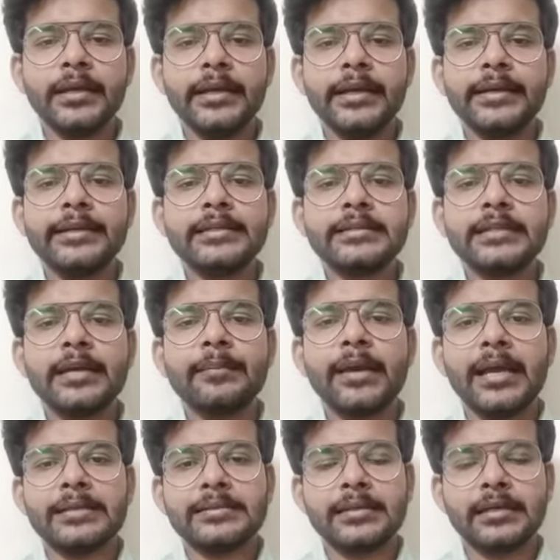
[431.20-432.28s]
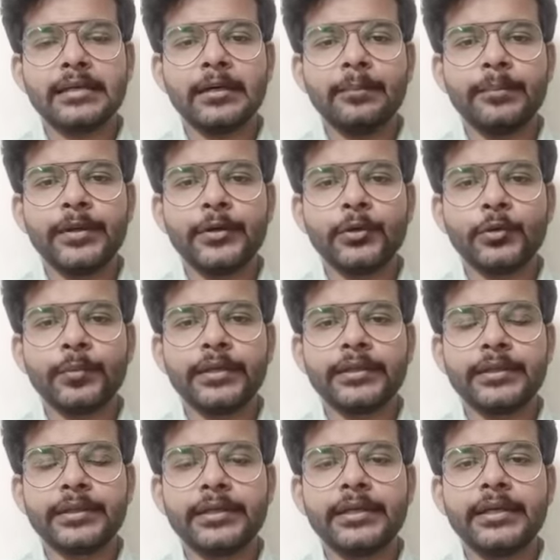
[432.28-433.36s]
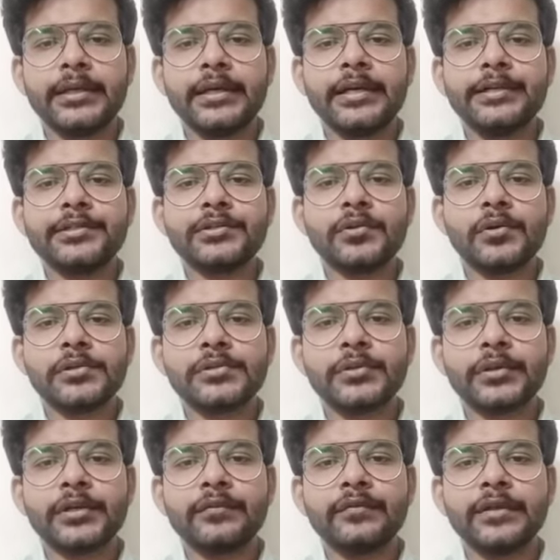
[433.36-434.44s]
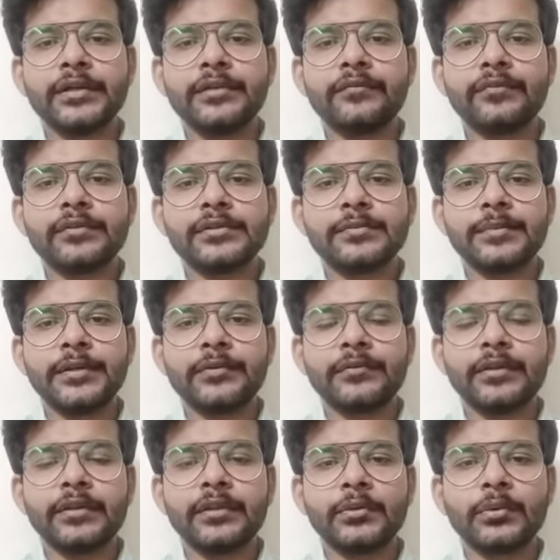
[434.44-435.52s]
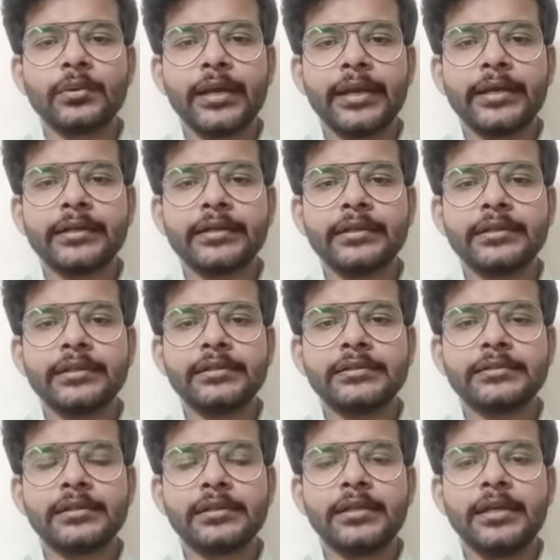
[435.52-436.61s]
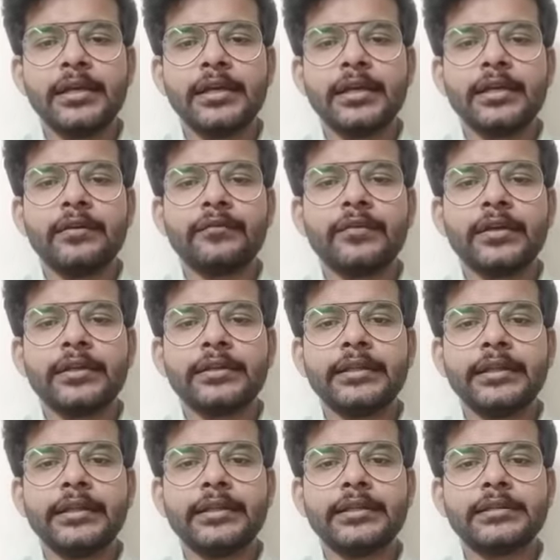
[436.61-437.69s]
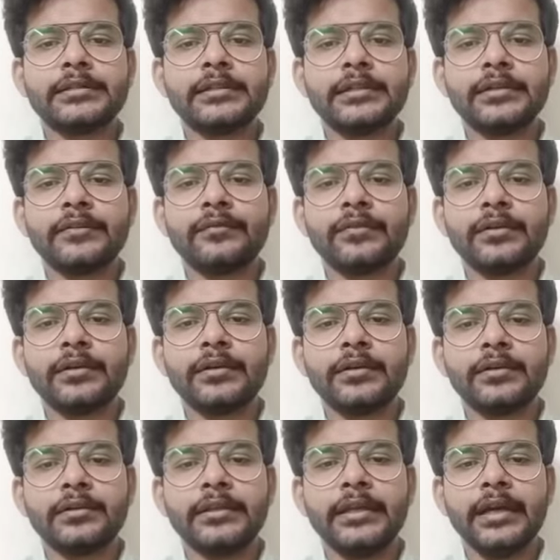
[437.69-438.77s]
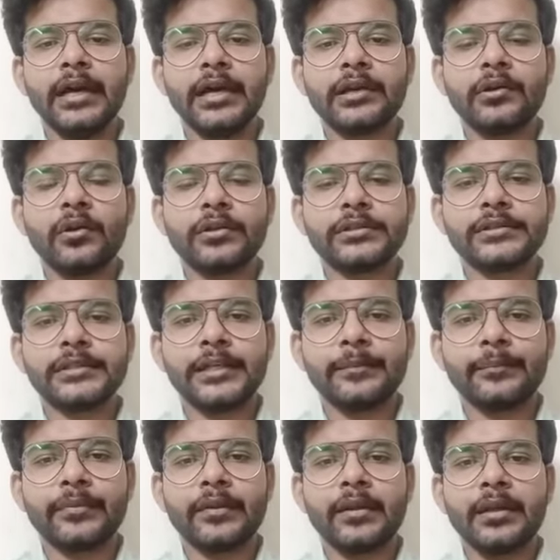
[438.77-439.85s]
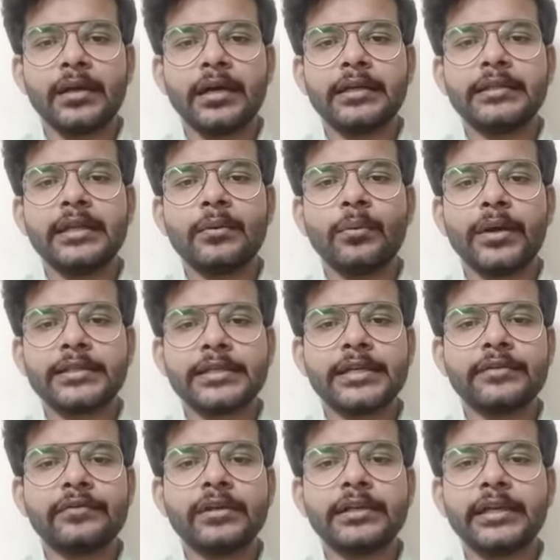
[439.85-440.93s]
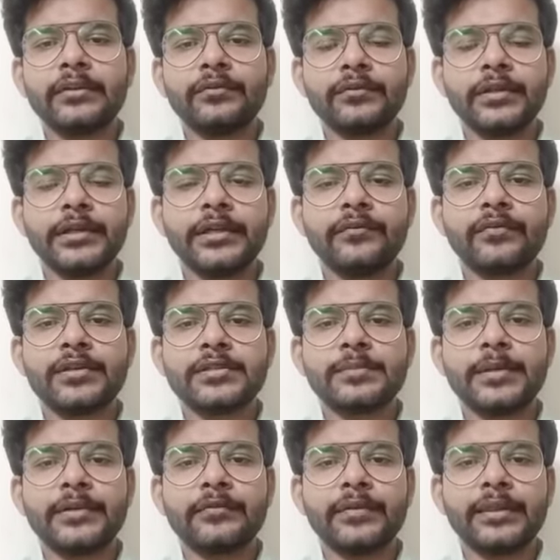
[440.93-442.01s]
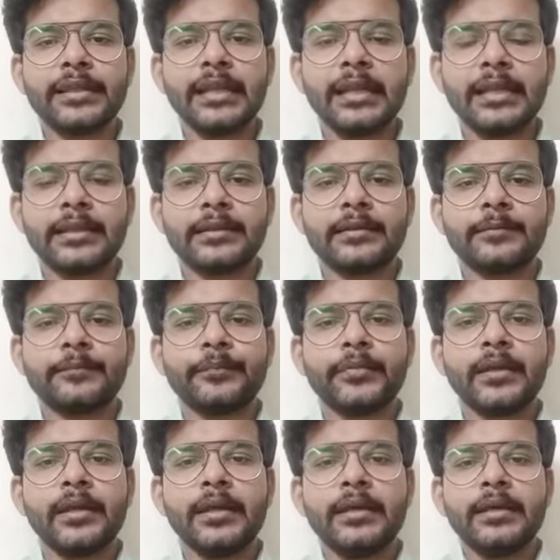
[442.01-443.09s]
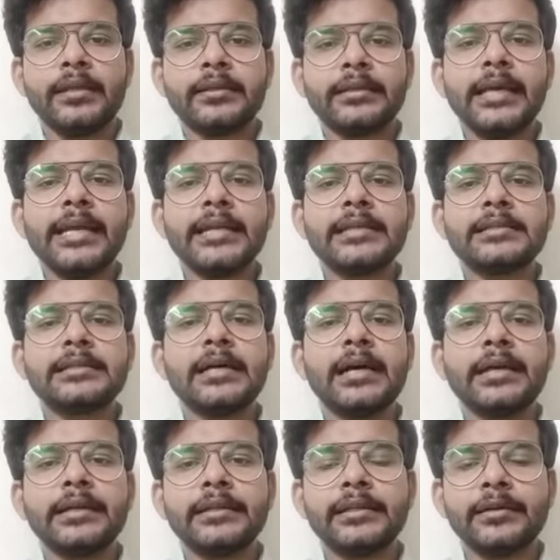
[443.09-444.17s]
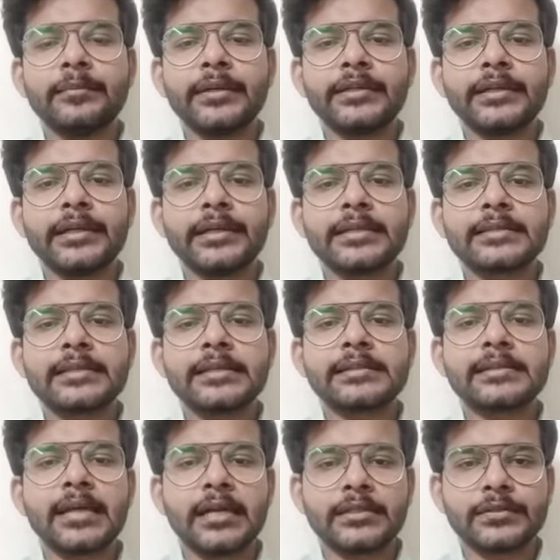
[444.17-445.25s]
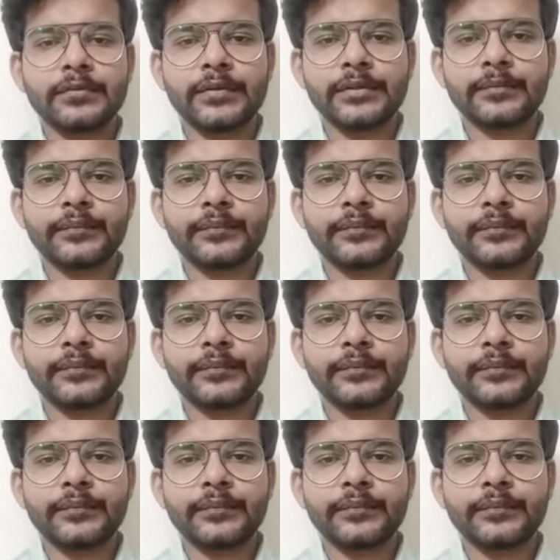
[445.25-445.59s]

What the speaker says: It is same as a compare to method. It is also give the difference between the two characters if there is the they are not same. Otherwise it will give the difference between the length. There is the another method is the starts with.